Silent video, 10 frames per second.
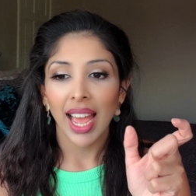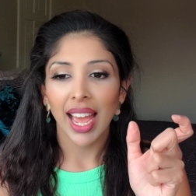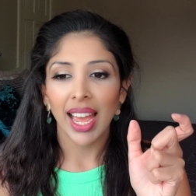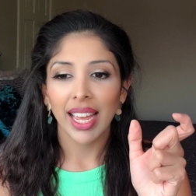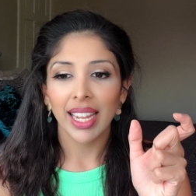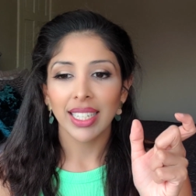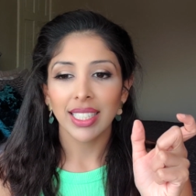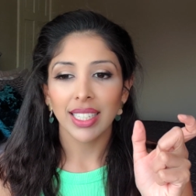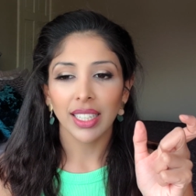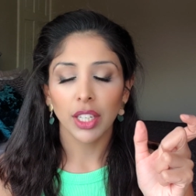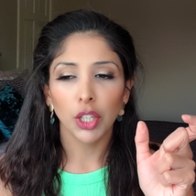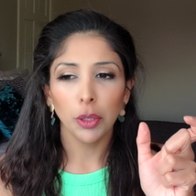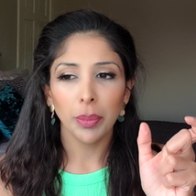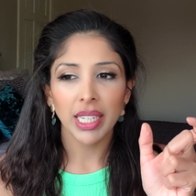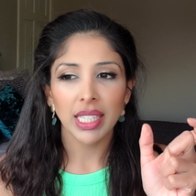And
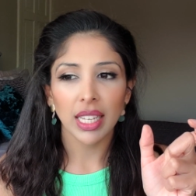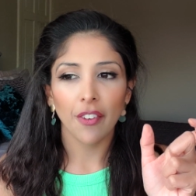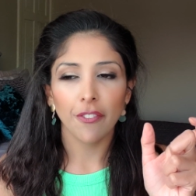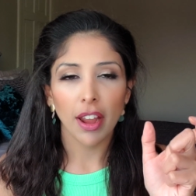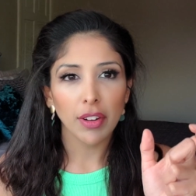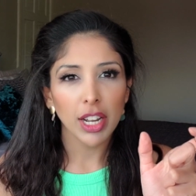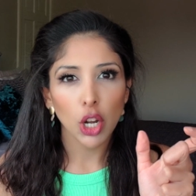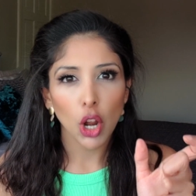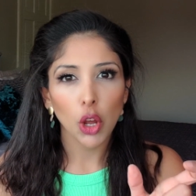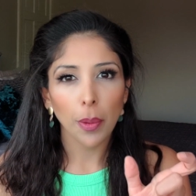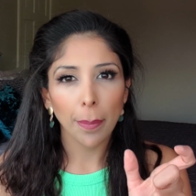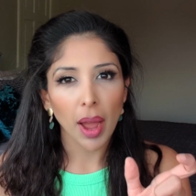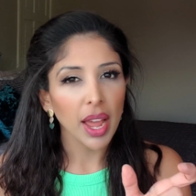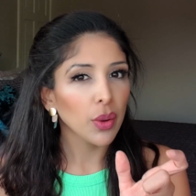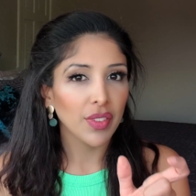curcumin has a very low
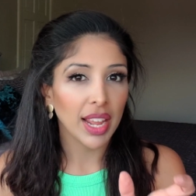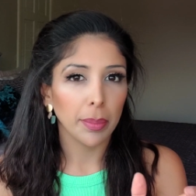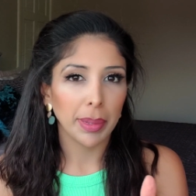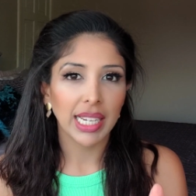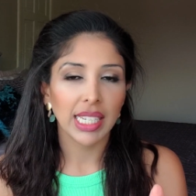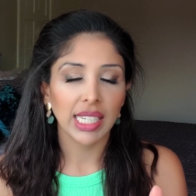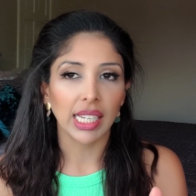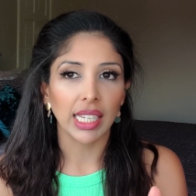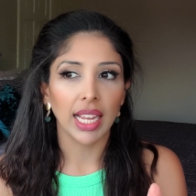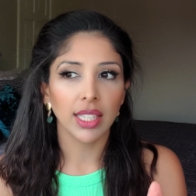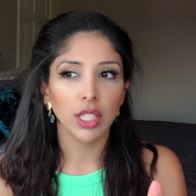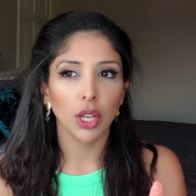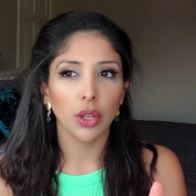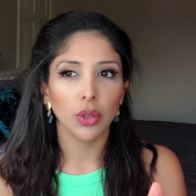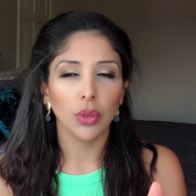bioavailability, and
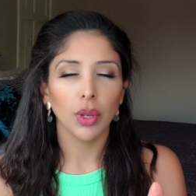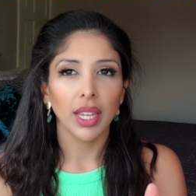so